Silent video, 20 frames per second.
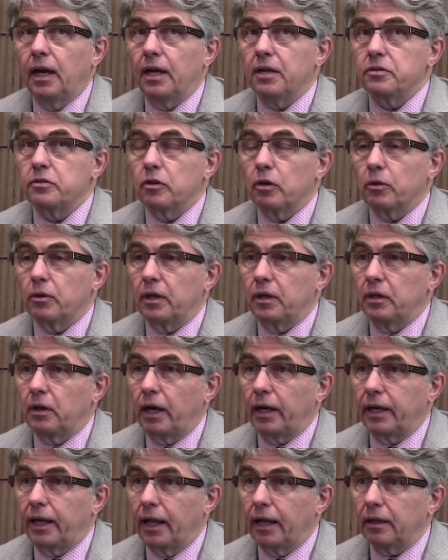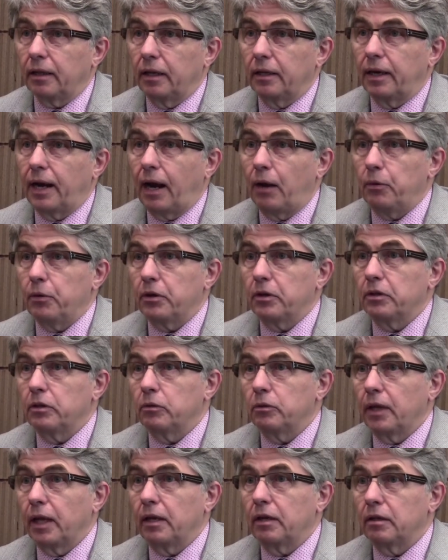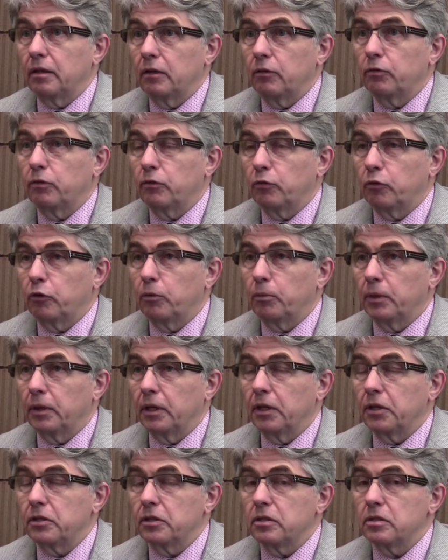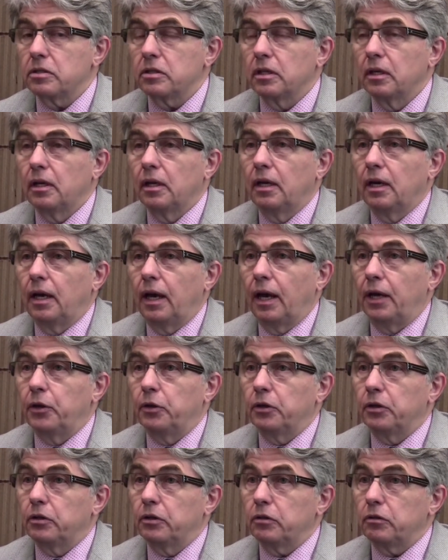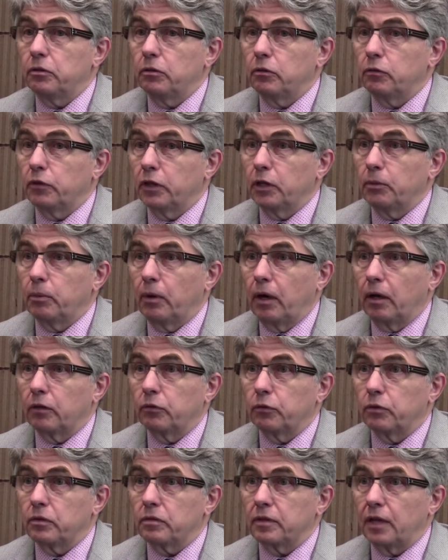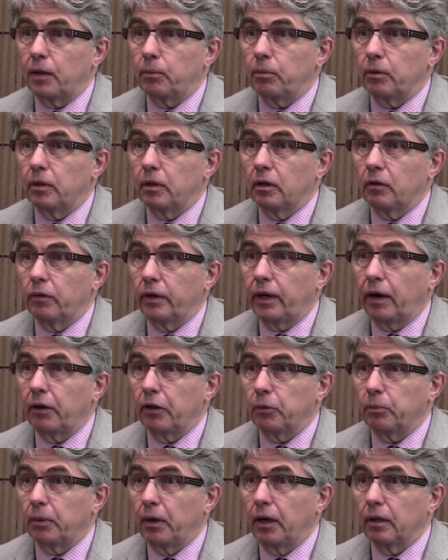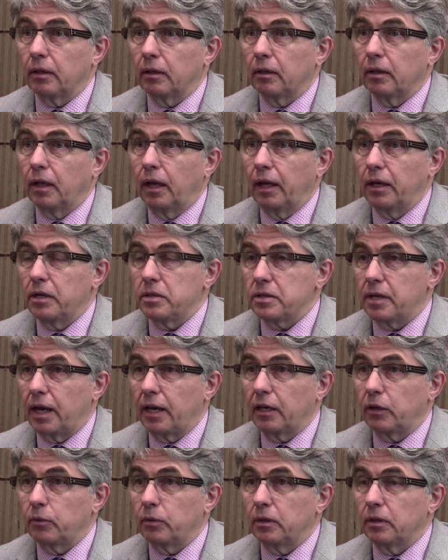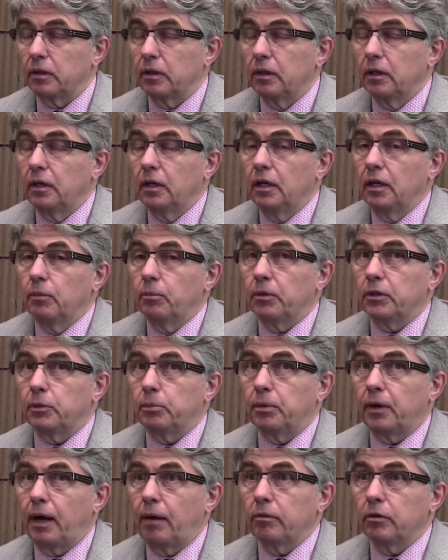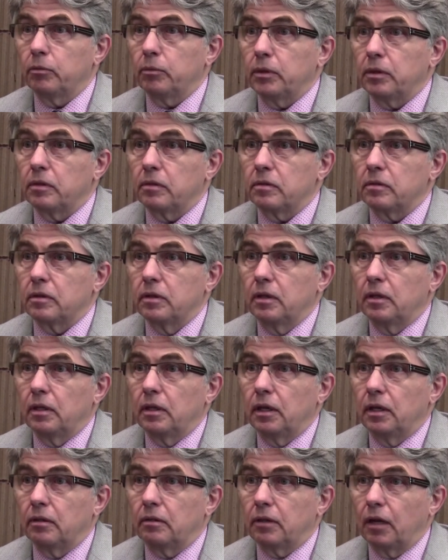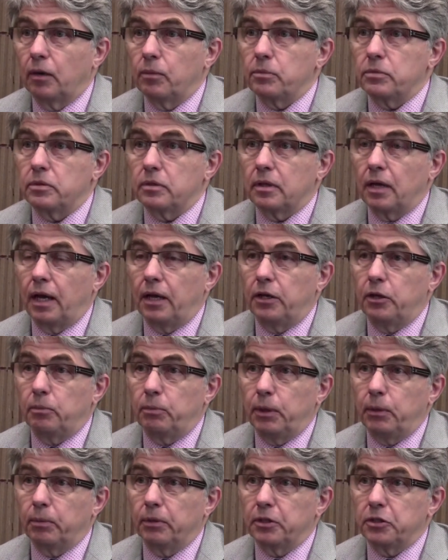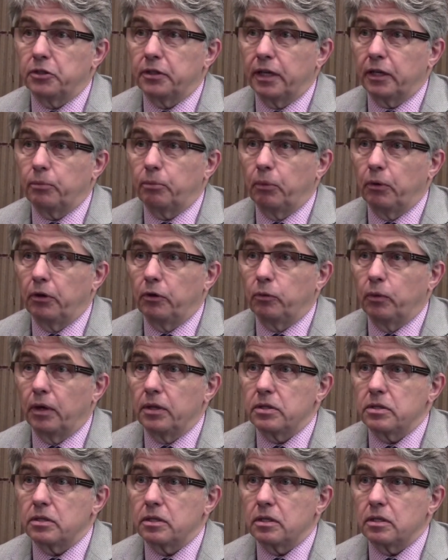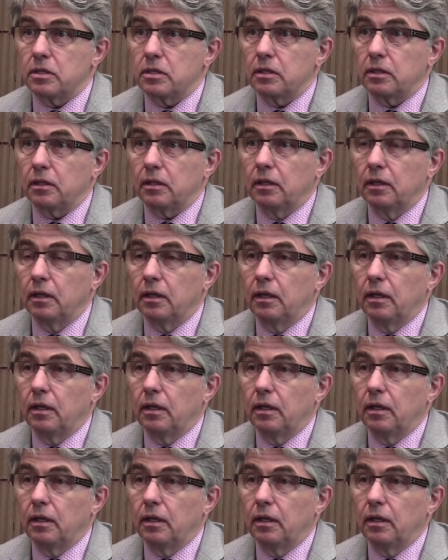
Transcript: And so then I calculated how you can do that in different formulations. And you can just use Vigamox, for example, right out of the bottle, and it's adequate. But the problem is, it comes and people inject 0.1 cc.